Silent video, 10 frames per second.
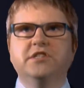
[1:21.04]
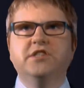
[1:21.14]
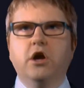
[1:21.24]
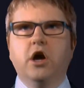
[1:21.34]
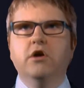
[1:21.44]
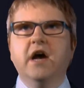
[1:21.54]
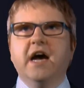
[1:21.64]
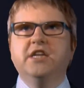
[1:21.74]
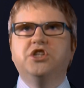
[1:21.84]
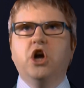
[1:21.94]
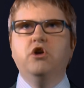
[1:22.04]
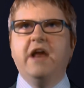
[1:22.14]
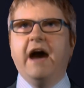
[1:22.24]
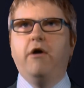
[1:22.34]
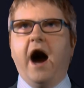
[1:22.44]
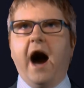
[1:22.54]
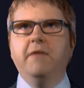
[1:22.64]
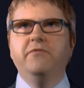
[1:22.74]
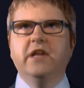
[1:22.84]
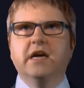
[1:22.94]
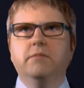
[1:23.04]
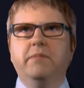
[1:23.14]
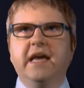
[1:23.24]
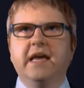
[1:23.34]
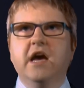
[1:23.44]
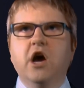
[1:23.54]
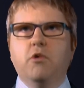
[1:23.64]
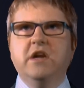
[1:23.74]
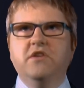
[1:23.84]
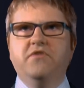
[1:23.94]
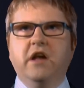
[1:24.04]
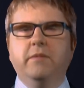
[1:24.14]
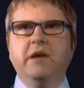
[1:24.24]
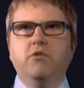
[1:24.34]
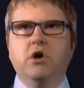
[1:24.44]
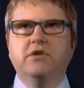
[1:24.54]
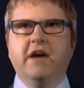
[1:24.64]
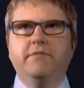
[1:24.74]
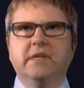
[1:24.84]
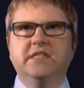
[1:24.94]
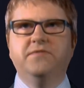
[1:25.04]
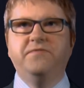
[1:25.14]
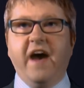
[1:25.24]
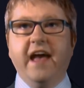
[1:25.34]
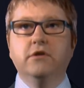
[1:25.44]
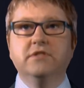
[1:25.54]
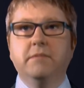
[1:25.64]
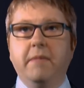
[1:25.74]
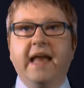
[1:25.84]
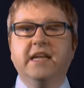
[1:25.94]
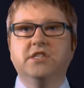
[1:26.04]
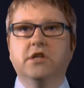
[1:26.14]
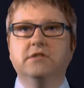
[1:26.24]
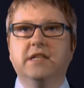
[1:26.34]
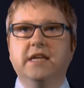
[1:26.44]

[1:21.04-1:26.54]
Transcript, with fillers: de Soto has shown how harmful it can be when developing world governments fail to manage those